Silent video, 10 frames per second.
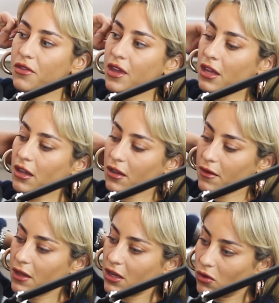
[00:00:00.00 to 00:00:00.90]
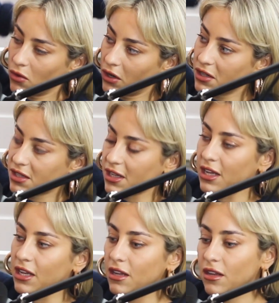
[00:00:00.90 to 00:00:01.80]
think in all
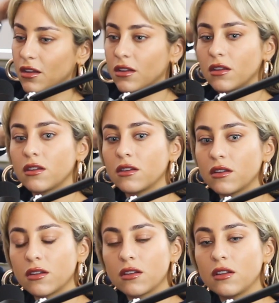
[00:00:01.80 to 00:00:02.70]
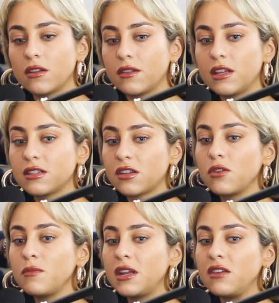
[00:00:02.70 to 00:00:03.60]
honesty, there's
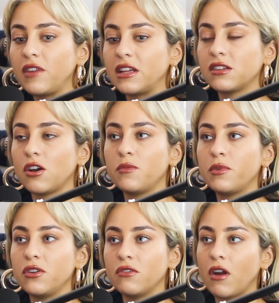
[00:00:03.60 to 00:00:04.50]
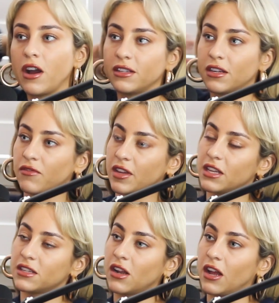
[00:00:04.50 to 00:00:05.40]
so many things that open your eyes, and I think
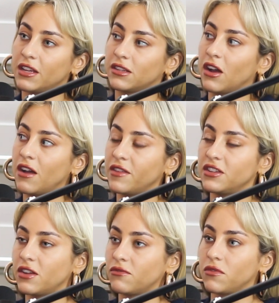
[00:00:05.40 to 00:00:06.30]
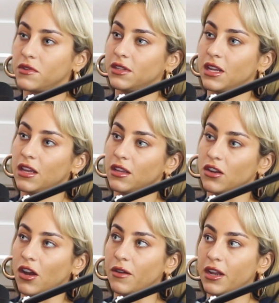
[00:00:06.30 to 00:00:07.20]
it's life in general, isn't it? You
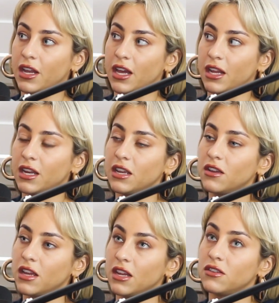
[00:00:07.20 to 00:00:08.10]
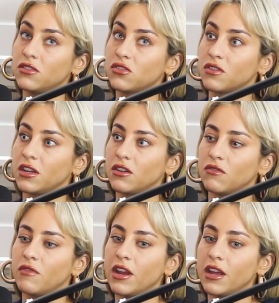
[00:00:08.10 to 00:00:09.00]
know, and any industry and
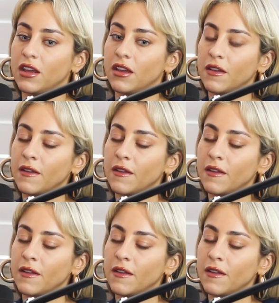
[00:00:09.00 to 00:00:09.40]
career.